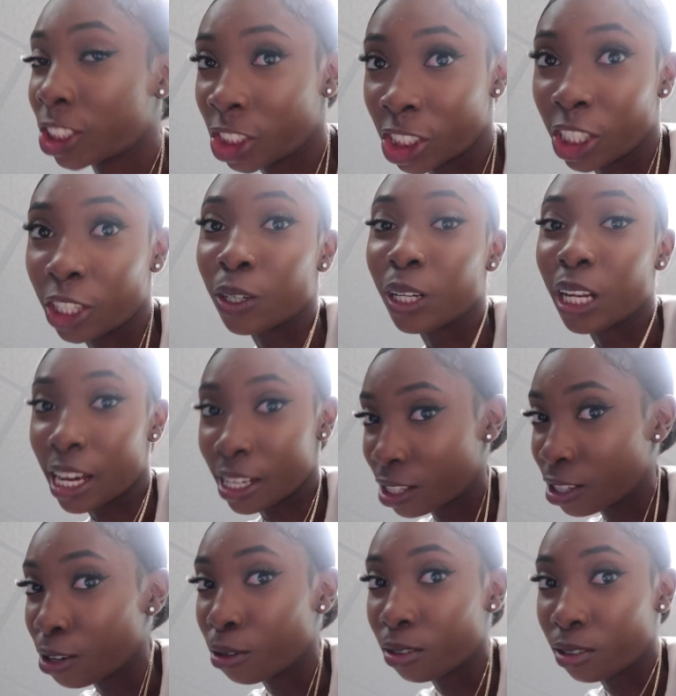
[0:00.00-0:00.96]
Shaakira
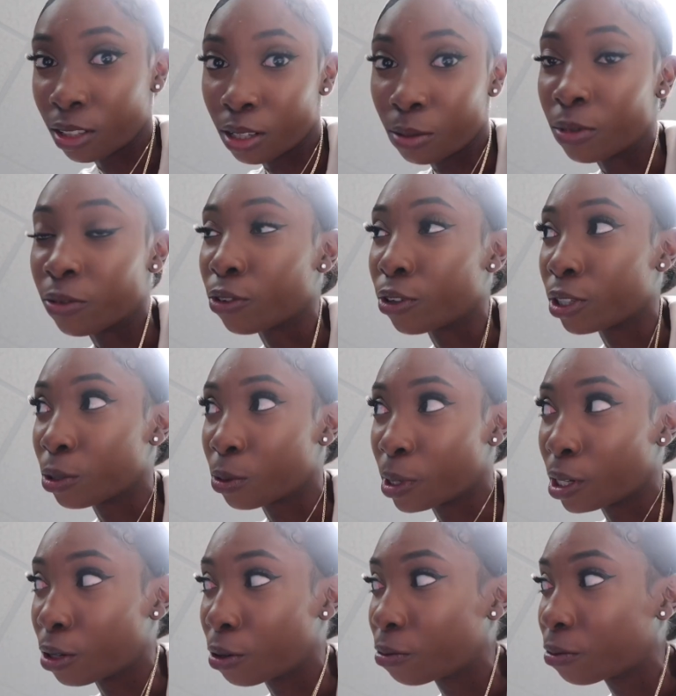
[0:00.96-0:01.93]
likes to go to sleep before
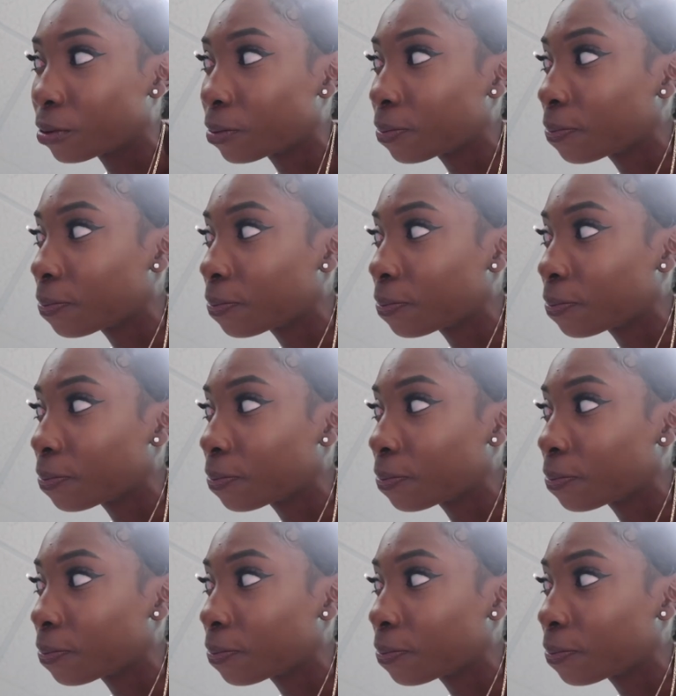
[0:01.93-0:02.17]
12.